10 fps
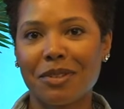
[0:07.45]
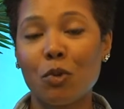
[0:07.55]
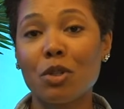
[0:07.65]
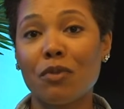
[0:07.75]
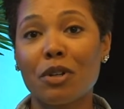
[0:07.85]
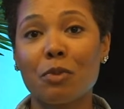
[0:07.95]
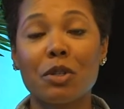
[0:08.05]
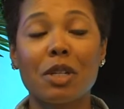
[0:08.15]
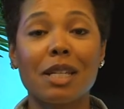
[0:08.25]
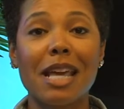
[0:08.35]
Who's the first
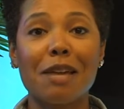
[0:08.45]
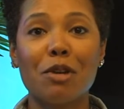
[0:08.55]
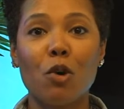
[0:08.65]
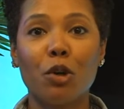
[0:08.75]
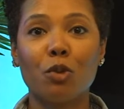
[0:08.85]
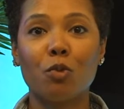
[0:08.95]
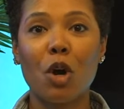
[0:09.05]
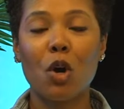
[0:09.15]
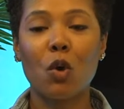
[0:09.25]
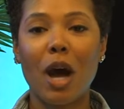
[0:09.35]
person to take me on the
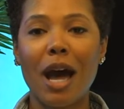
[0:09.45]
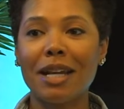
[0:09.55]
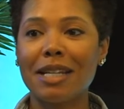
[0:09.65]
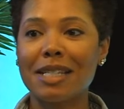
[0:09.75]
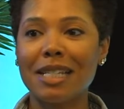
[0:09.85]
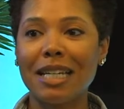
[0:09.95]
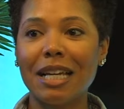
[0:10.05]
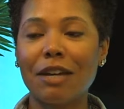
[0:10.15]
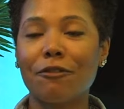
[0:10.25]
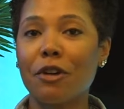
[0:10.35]
role?
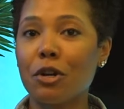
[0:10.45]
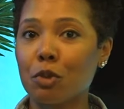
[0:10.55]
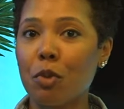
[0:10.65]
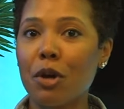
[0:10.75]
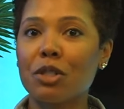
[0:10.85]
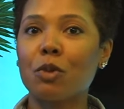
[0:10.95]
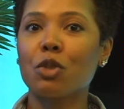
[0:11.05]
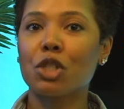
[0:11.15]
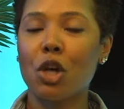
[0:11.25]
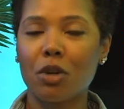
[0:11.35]
Honestly, first person
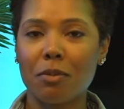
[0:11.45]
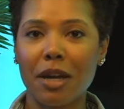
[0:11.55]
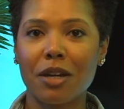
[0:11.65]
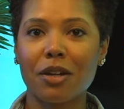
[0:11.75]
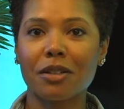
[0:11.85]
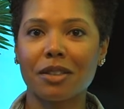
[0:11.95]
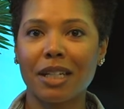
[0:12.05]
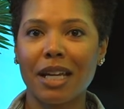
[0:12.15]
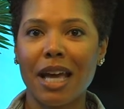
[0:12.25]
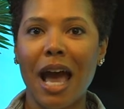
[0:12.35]
was Tony Baker.
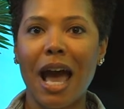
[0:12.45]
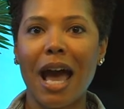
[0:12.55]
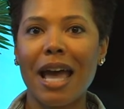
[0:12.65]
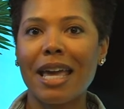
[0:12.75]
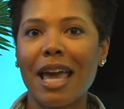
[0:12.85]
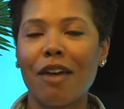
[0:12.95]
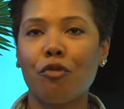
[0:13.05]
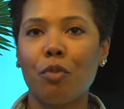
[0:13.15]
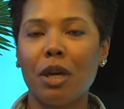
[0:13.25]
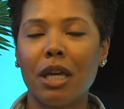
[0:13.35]
I
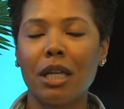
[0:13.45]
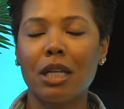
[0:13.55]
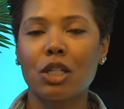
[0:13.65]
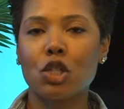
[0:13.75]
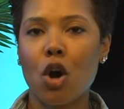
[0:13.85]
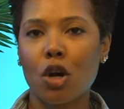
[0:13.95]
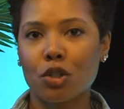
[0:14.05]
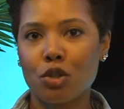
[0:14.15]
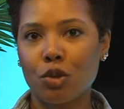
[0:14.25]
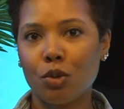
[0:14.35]
have been
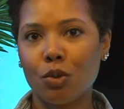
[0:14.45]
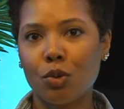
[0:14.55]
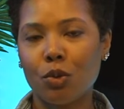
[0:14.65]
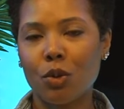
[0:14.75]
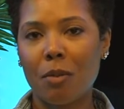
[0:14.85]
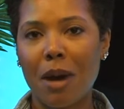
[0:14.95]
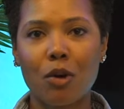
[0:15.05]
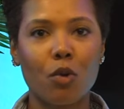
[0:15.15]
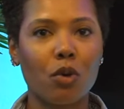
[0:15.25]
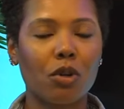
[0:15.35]
talked to
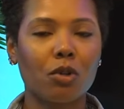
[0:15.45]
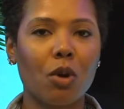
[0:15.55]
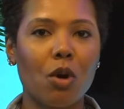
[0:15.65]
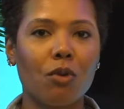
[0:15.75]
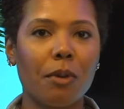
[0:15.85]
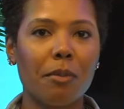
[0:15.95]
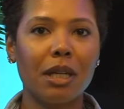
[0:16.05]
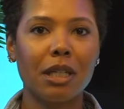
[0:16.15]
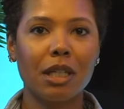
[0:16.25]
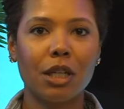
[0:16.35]
about going on the role for
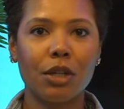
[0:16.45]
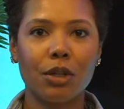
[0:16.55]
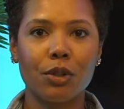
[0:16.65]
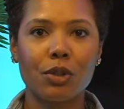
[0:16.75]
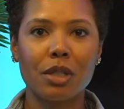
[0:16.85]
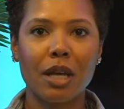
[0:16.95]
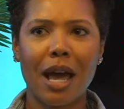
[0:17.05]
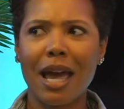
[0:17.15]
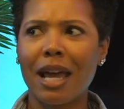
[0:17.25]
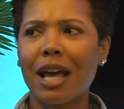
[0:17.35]
many years.
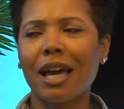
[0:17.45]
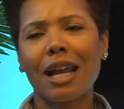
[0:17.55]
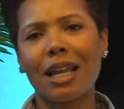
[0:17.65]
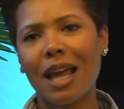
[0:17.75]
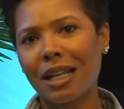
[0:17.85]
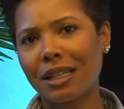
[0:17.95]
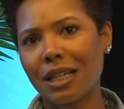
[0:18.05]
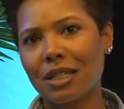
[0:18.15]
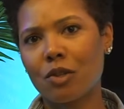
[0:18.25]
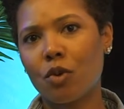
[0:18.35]
I got a lot of
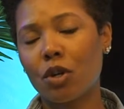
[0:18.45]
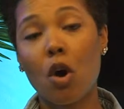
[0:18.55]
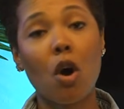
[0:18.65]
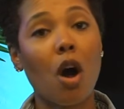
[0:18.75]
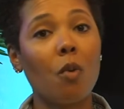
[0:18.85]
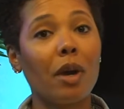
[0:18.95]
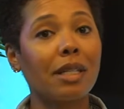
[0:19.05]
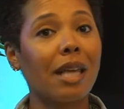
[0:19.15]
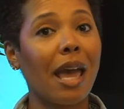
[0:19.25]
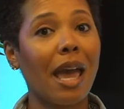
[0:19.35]
things going on,
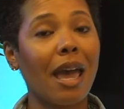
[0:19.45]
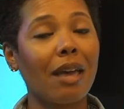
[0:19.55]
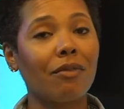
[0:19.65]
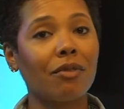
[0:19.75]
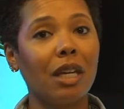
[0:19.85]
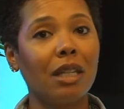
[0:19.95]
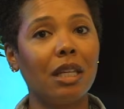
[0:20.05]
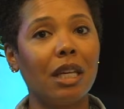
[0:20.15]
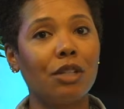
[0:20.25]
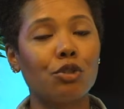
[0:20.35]
always have, in
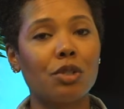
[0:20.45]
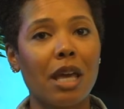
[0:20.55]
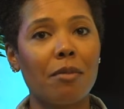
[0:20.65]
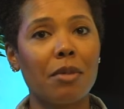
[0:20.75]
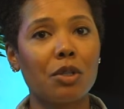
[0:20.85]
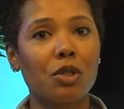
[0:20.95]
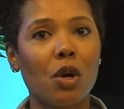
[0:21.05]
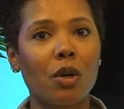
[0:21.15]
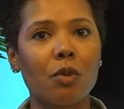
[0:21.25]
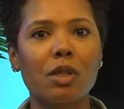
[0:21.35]
entertainment,
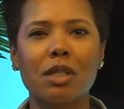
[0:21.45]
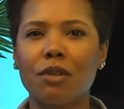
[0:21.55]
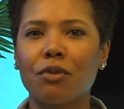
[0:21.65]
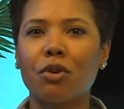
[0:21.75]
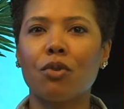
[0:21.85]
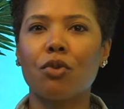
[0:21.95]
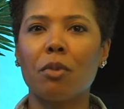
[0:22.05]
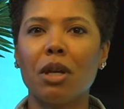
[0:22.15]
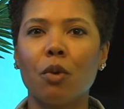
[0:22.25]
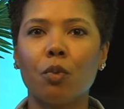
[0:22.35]
so it was difficult for
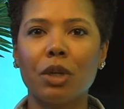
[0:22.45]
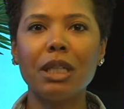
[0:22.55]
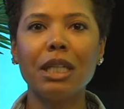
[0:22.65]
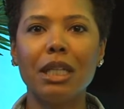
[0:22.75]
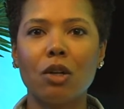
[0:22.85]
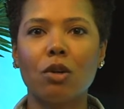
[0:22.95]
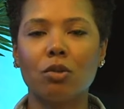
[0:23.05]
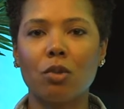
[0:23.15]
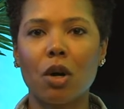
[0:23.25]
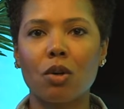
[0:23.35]
me to really get on
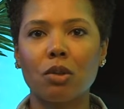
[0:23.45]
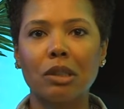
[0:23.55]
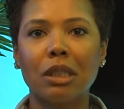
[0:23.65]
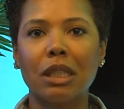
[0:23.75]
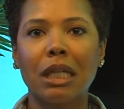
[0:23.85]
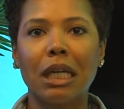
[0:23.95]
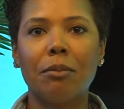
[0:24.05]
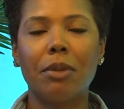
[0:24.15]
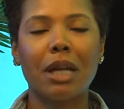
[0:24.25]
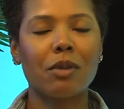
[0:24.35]
the role.
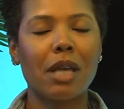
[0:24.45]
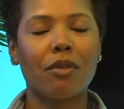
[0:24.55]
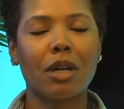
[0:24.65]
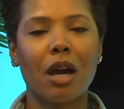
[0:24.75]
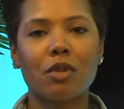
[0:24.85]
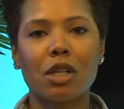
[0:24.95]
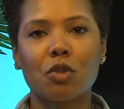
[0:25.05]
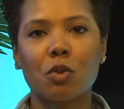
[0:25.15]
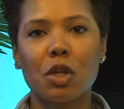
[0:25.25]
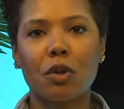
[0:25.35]
But I was having a
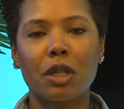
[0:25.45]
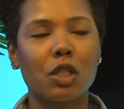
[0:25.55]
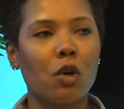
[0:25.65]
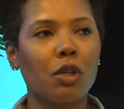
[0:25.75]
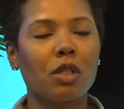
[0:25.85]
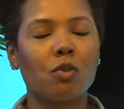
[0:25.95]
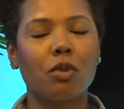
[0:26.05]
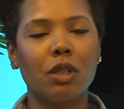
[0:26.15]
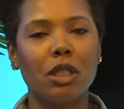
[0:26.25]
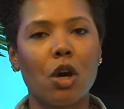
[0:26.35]
conversation with Tony, and Tony is
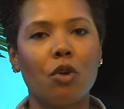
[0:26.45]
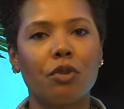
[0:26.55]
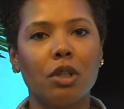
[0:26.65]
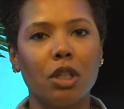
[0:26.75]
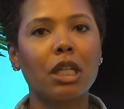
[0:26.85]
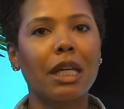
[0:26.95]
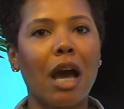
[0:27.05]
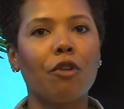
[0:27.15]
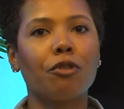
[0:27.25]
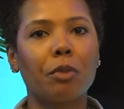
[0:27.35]
really known for looking
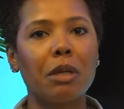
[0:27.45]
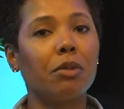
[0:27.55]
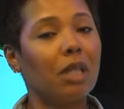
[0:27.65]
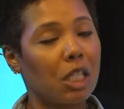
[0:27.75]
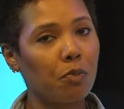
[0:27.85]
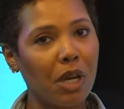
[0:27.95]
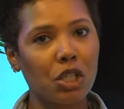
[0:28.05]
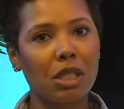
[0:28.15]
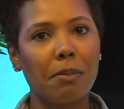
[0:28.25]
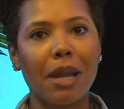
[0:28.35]
out for people,
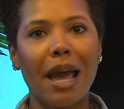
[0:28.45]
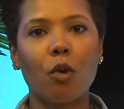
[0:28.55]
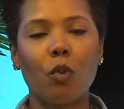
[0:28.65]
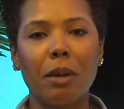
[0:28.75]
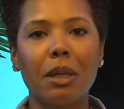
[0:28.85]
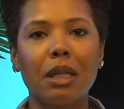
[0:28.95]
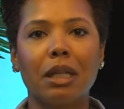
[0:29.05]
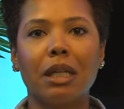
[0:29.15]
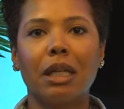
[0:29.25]
especially Black women.